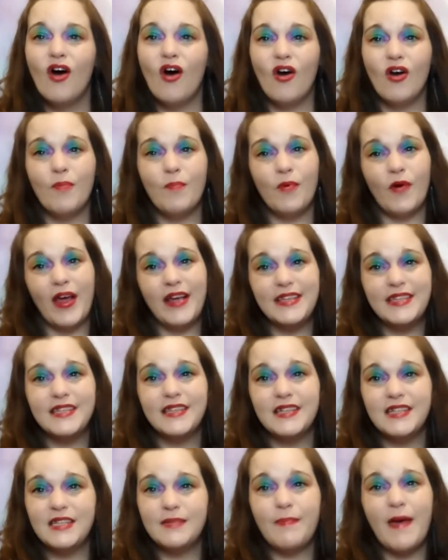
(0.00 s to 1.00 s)
our
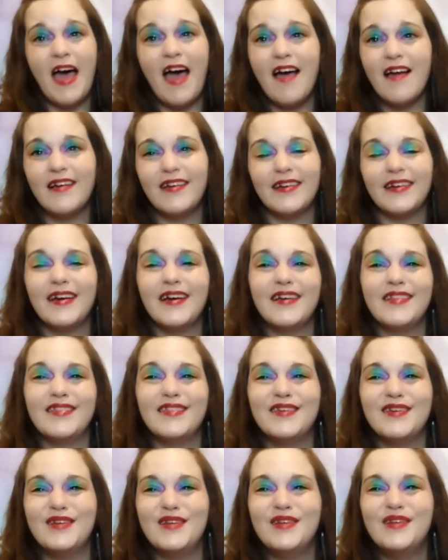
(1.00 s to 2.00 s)
bracelets back
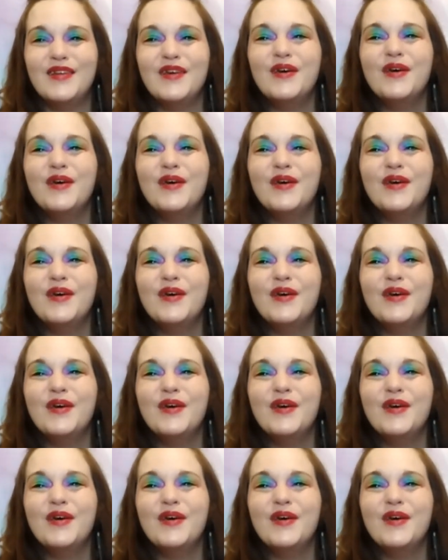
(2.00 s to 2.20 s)
and then